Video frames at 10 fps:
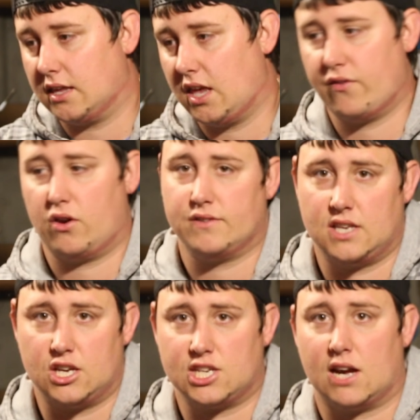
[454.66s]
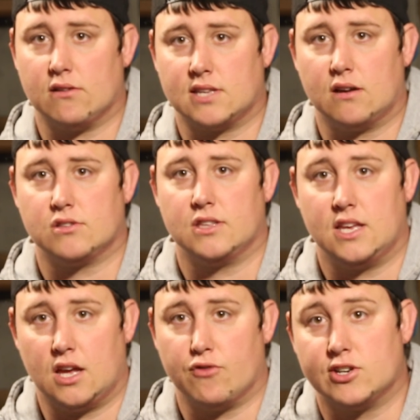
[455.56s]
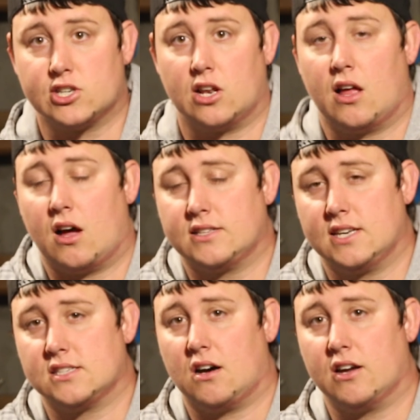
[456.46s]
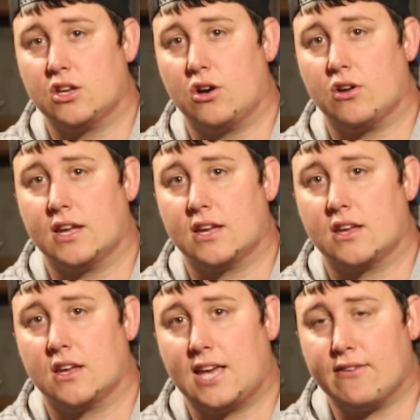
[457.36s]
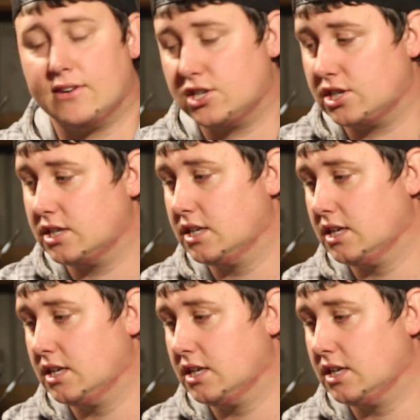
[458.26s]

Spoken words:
Giving obviously a shout out to the original artist, Iconic Garage.